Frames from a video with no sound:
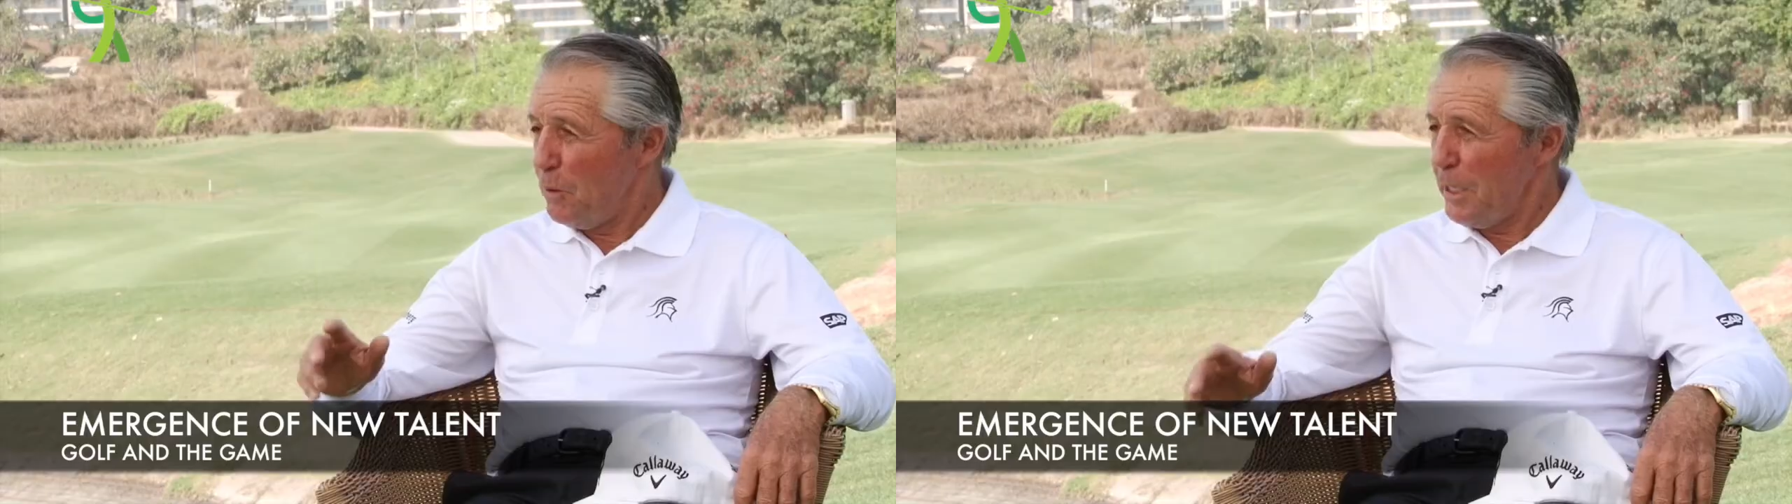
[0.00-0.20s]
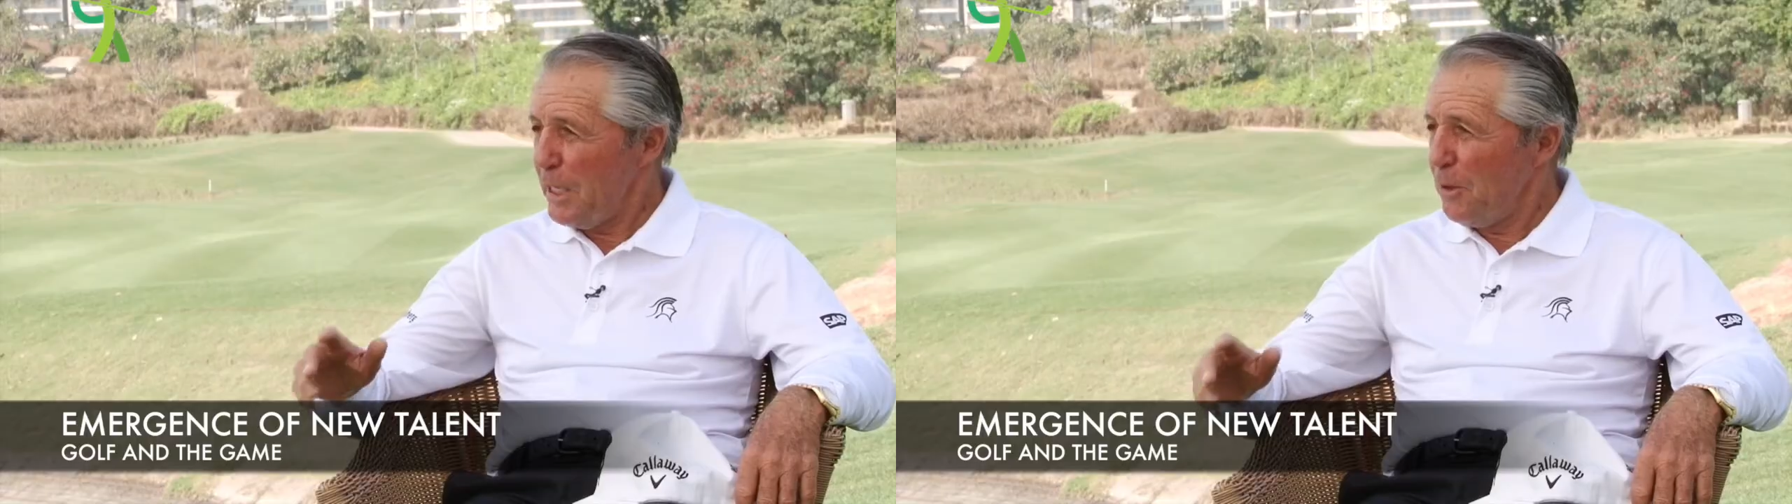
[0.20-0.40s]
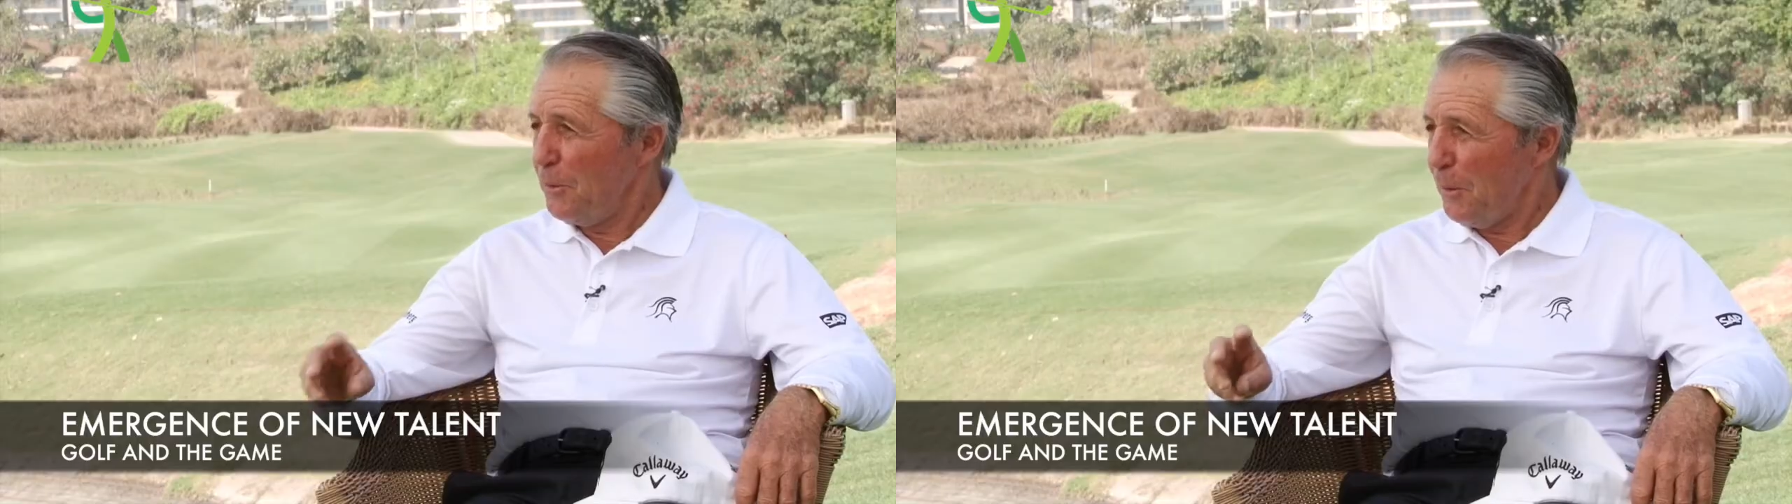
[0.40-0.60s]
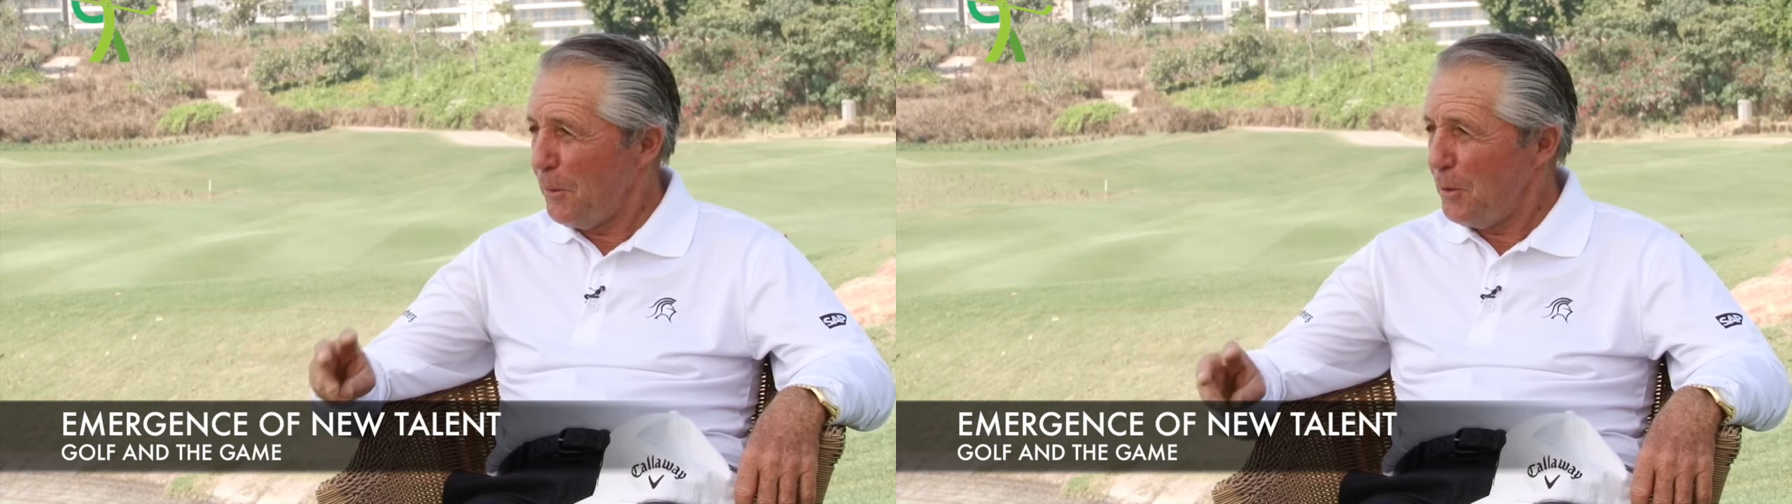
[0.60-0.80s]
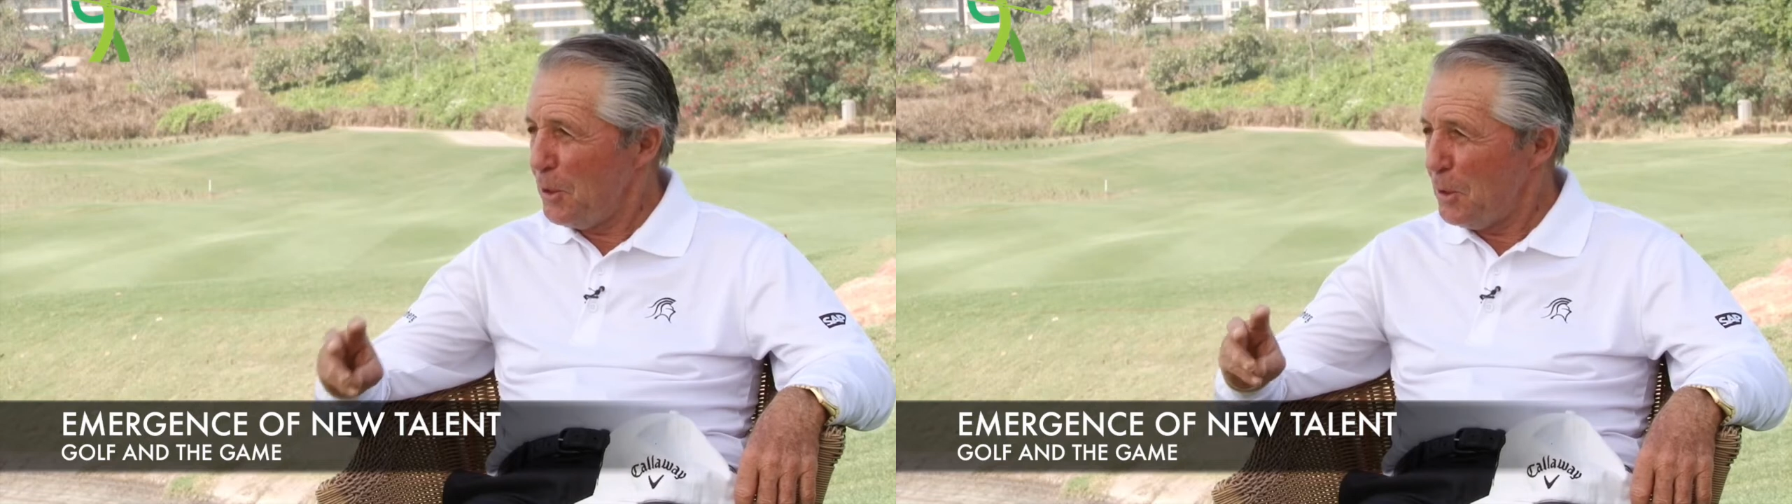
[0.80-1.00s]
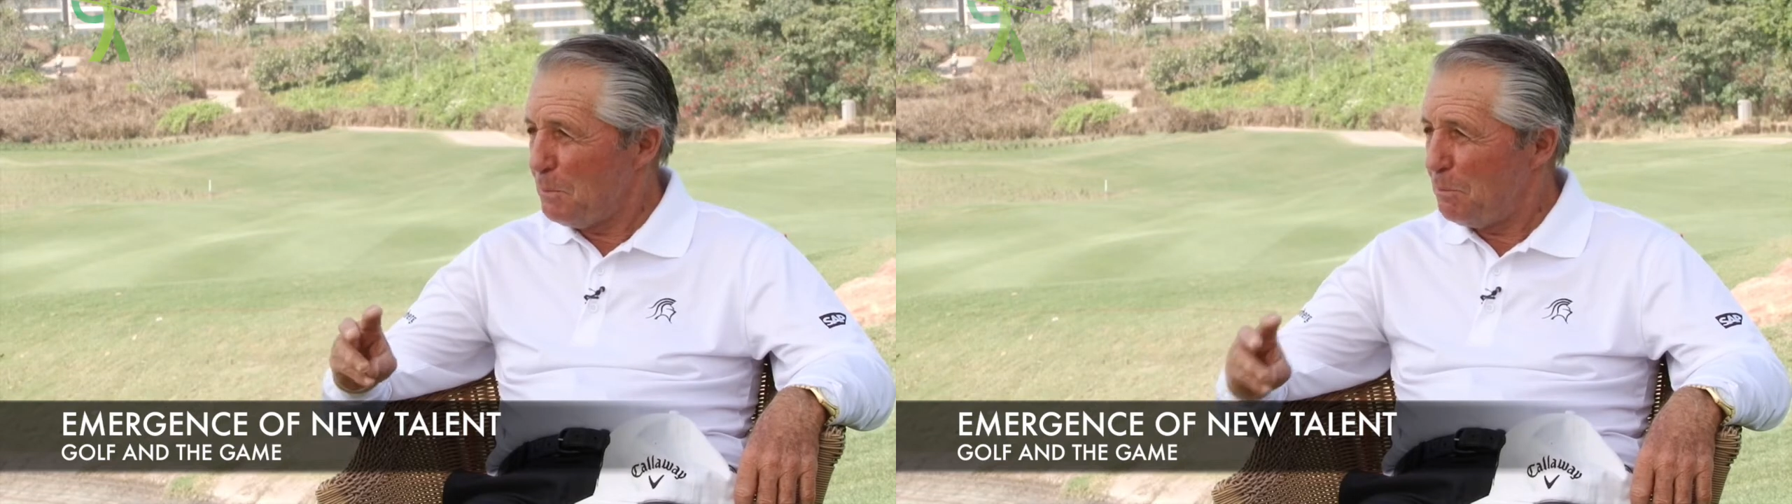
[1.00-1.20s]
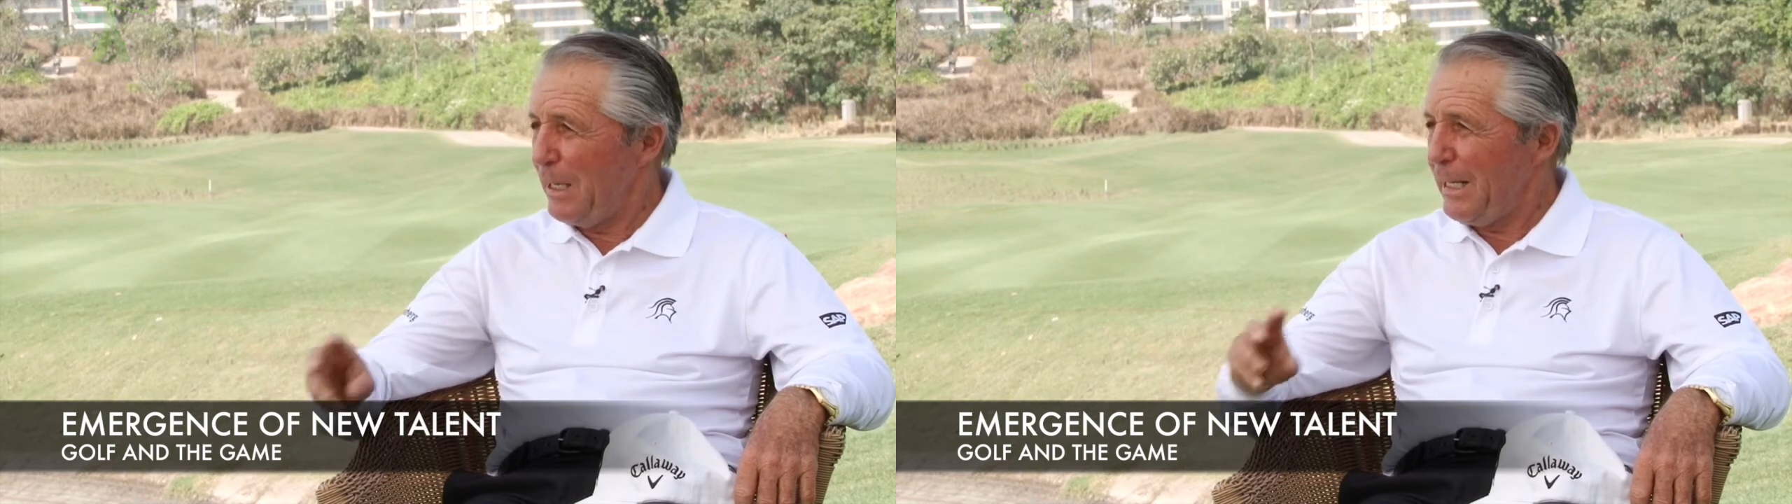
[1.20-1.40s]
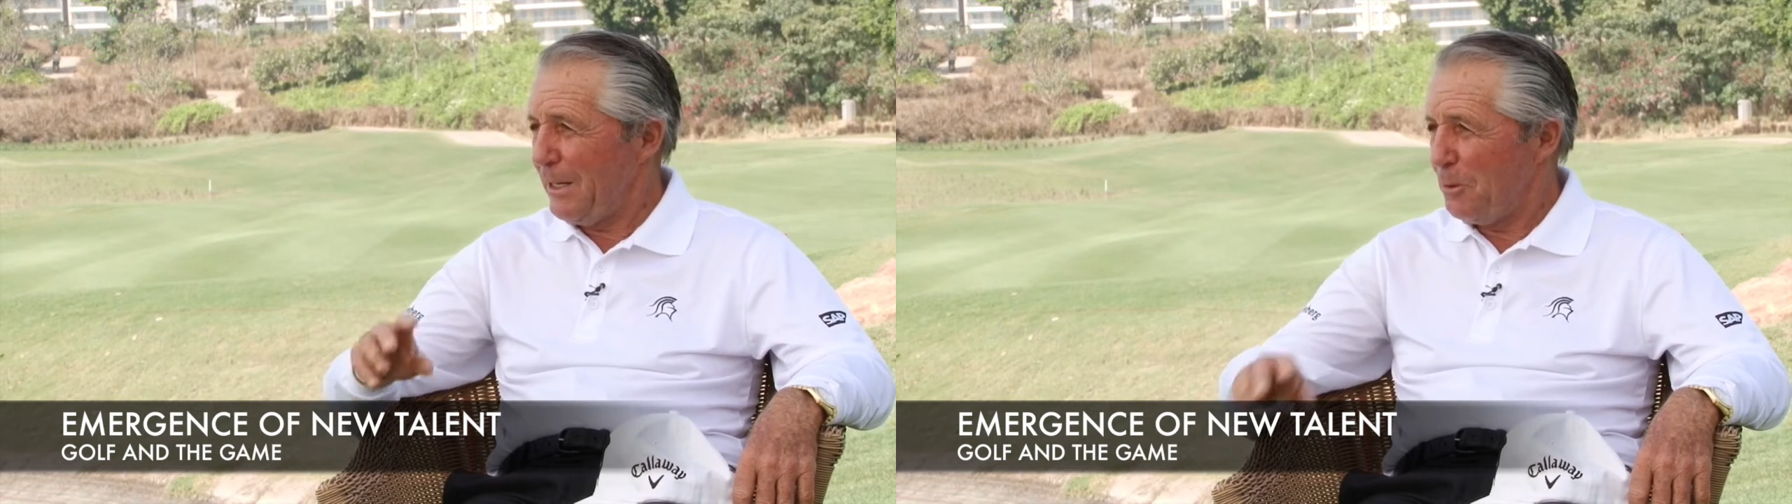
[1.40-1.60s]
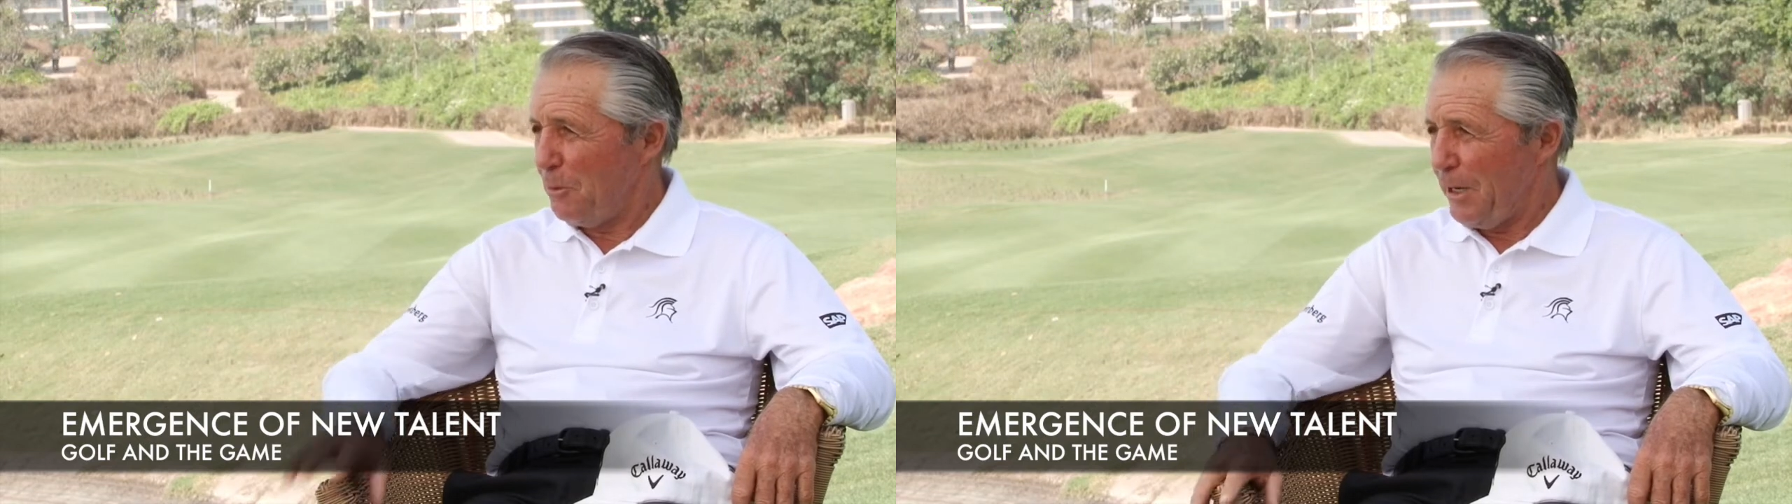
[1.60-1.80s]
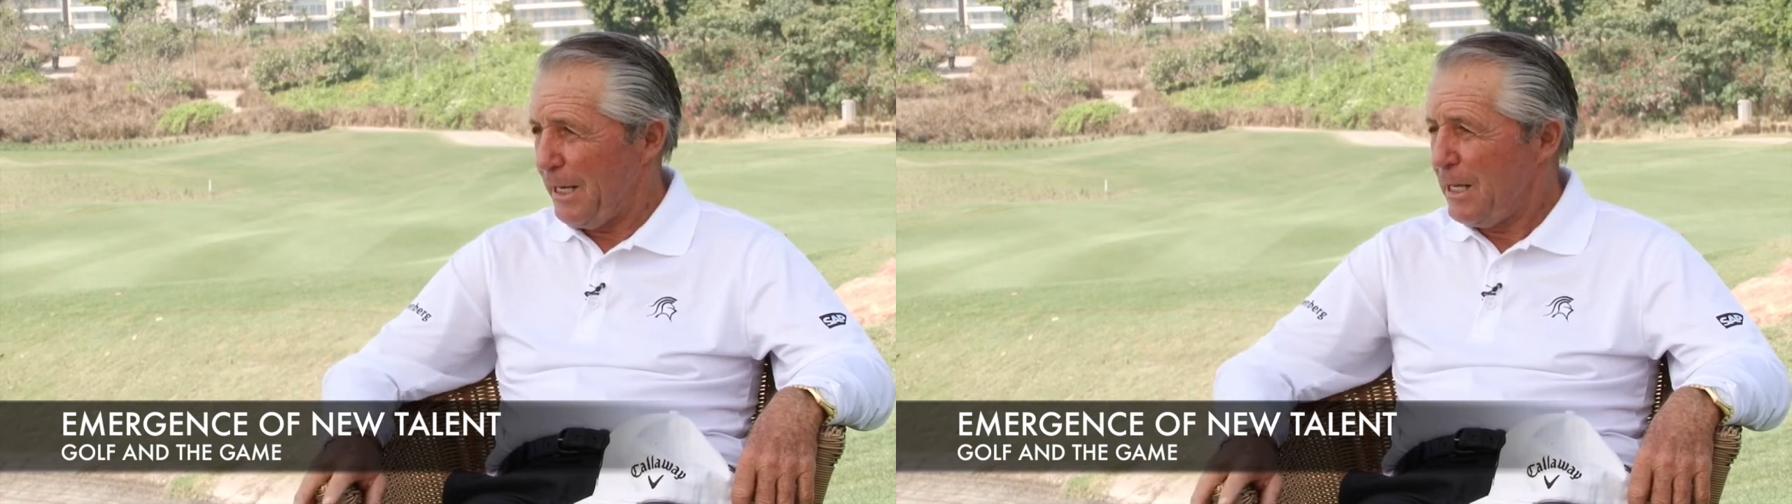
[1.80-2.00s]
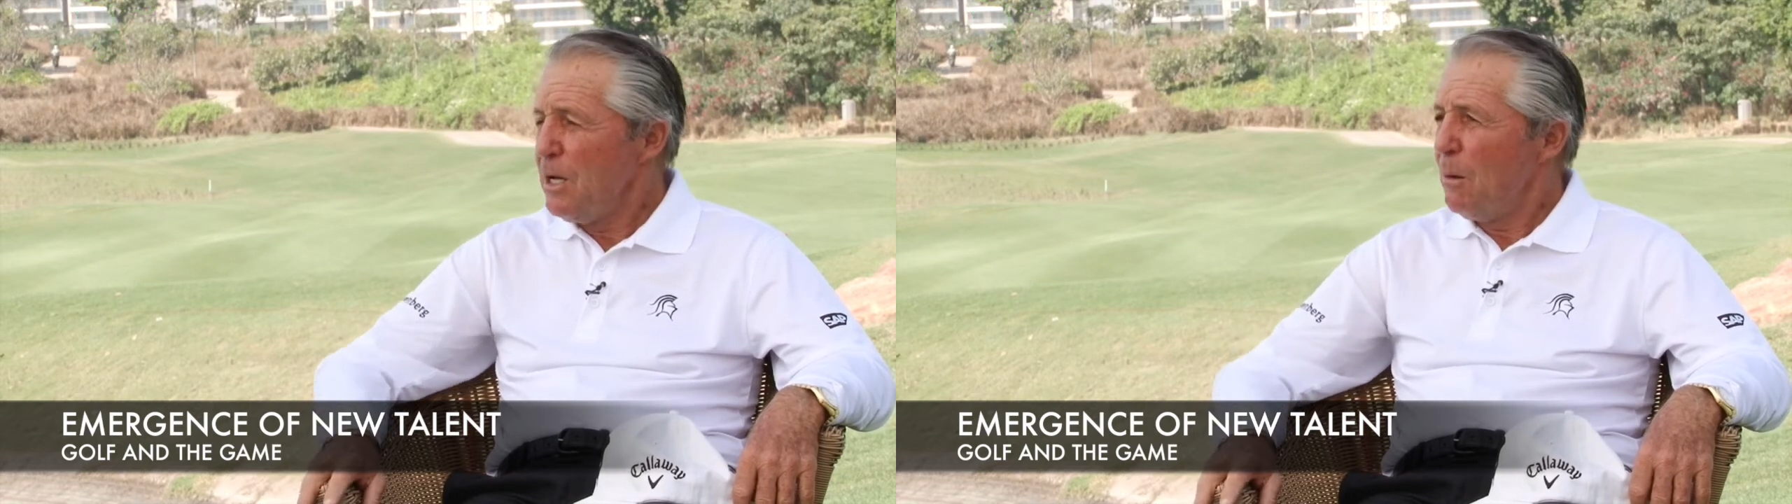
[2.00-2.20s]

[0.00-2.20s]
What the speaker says: working on the 3rd billion already,